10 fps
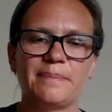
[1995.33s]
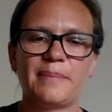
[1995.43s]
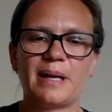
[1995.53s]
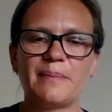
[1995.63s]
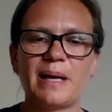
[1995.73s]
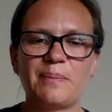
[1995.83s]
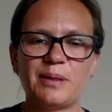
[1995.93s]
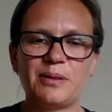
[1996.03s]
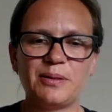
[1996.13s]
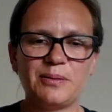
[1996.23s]
But I'm
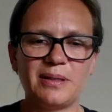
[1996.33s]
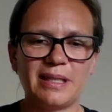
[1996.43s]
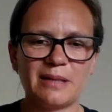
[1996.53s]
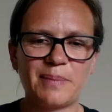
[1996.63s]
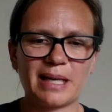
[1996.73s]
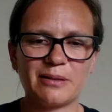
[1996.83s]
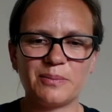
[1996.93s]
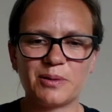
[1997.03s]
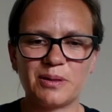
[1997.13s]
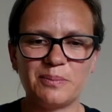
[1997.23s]
happy to get back on
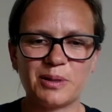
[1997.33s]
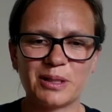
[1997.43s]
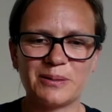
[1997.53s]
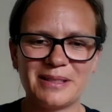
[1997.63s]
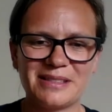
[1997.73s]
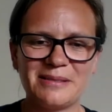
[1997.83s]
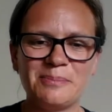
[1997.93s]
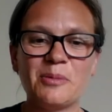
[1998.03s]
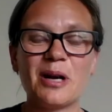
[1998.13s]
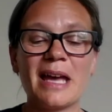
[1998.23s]

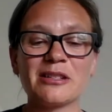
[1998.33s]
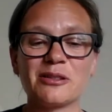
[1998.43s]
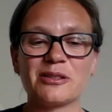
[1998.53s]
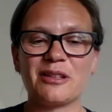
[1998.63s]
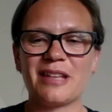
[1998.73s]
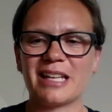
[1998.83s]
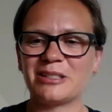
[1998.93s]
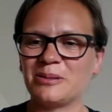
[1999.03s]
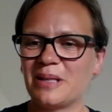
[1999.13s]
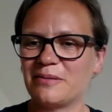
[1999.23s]
more answers on that
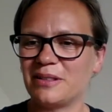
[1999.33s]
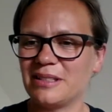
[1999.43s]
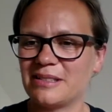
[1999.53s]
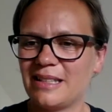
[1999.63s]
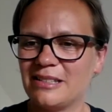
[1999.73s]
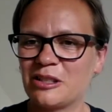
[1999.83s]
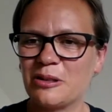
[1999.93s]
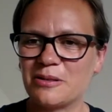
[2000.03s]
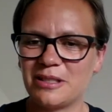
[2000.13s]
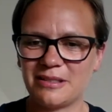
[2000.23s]
to whoever is
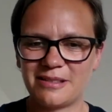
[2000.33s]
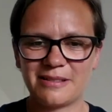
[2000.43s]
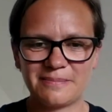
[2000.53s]
curious.